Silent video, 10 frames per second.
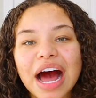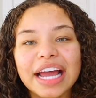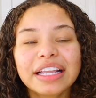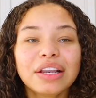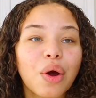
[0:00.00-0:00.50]

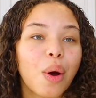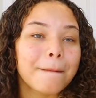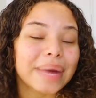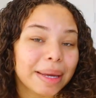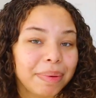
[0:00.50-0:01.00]
find
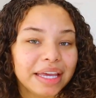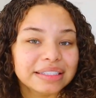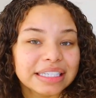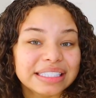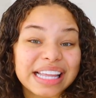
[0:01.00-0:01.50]
my
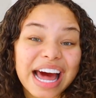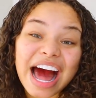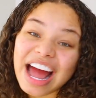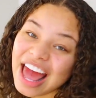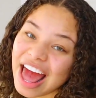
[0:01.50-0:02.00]
pieces that
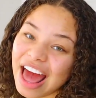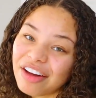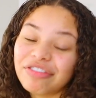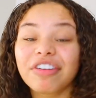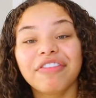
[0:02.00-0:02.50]
I
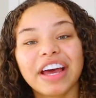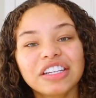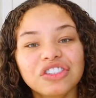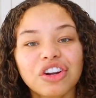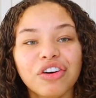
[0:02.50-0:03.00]
have from
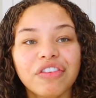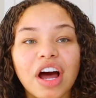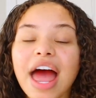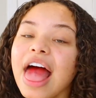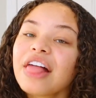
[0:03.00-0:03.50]
Fashion
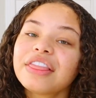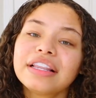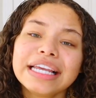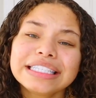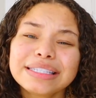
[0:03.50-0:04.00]
Nova. The
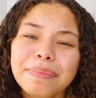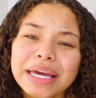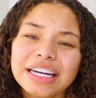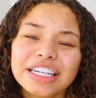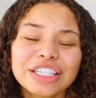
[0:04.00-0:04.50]
links will
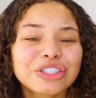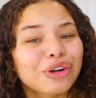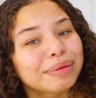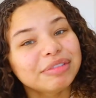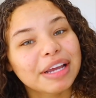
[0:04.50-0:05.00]
be in the
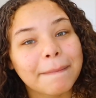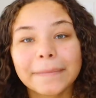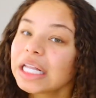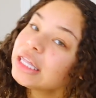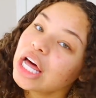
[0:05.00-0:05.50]
description
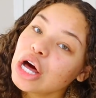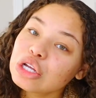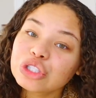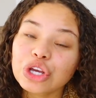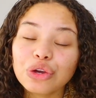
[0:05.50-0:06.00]

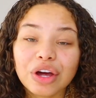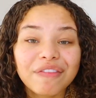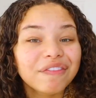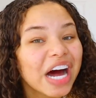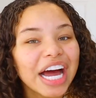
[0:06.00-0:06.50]
below so you can
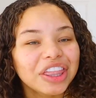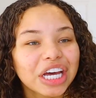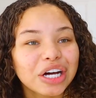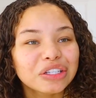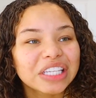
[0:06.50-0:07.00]
find
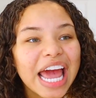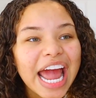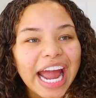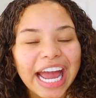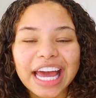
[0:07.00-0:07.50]
those
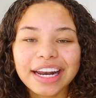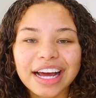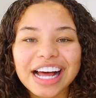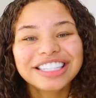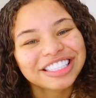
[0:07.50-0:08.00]
and
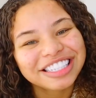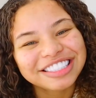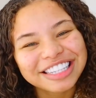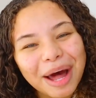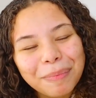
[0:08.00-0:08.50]
uh,
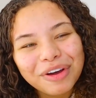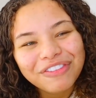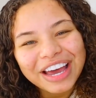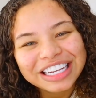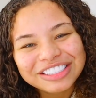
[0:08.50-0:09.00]
just shop
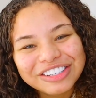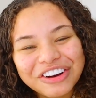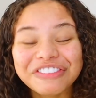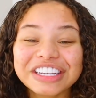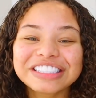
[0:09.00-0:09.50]
with Fashion
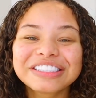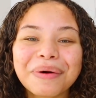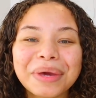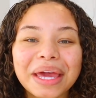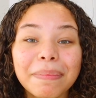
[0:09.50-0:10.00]
Nova
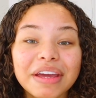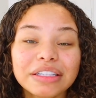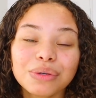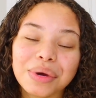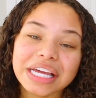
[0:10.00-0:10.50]
so we can
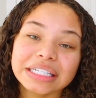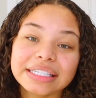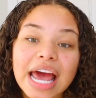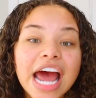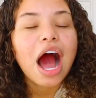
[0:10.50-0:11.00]
be
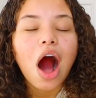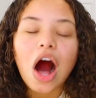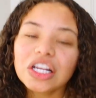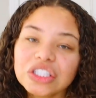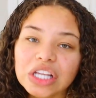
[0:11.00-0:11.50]
twins.
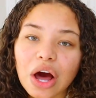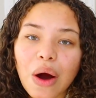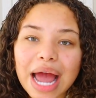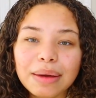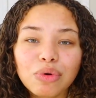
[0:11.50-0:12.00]
Also,
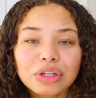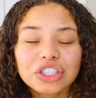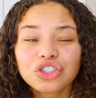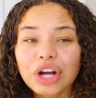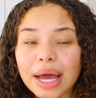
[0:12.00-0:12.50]
I am going
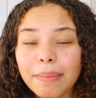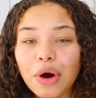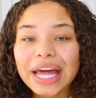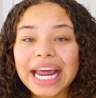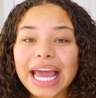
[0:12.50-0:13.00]
to try them
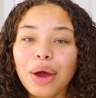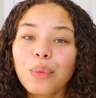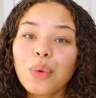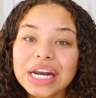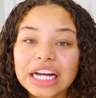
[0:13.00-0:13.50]
on
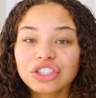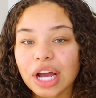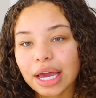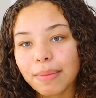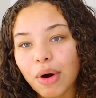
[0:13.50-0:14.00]
and when I
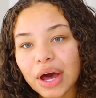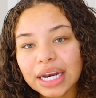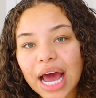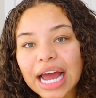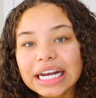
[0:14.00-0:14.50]
try them
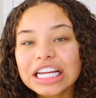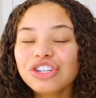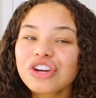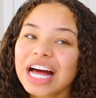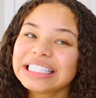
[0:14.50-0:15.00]
on, I
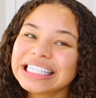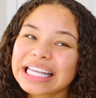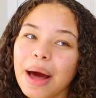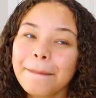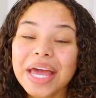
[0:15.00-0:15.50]
need you guys'
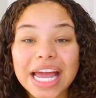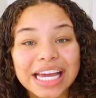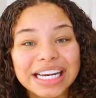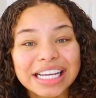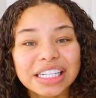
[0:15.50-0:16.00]

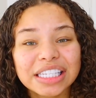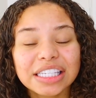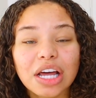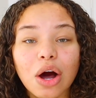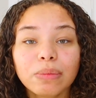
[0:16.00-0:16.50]
opinions.
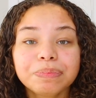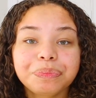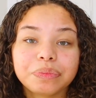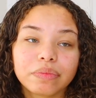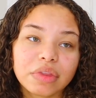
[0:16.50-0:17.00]
So
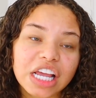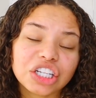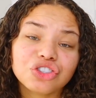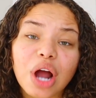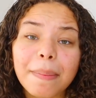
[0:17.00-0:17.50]

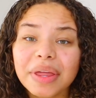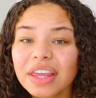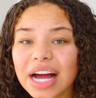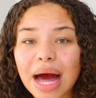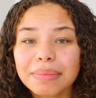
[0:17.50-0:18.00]
drop in
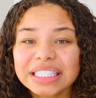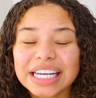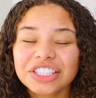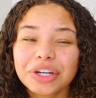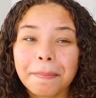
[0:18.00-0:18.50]
the comment
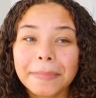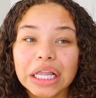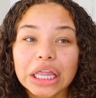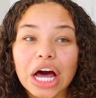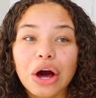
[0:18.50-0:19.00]
section
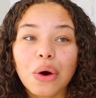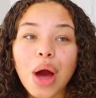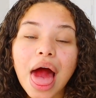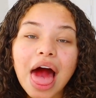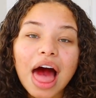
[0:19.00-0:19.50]

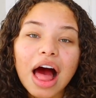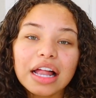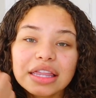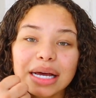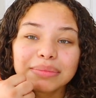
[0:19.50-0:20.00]
below
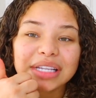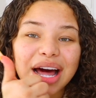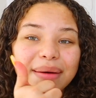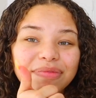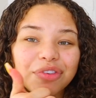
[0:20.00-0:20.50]
a thumbs
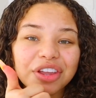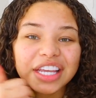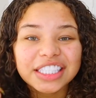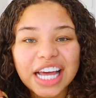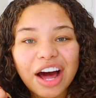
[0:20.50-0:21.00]
up for
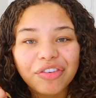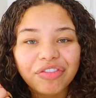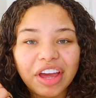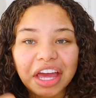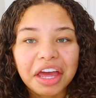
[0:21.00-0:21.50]
this
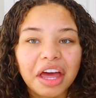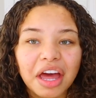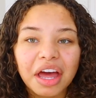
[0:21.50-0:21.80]
outfit,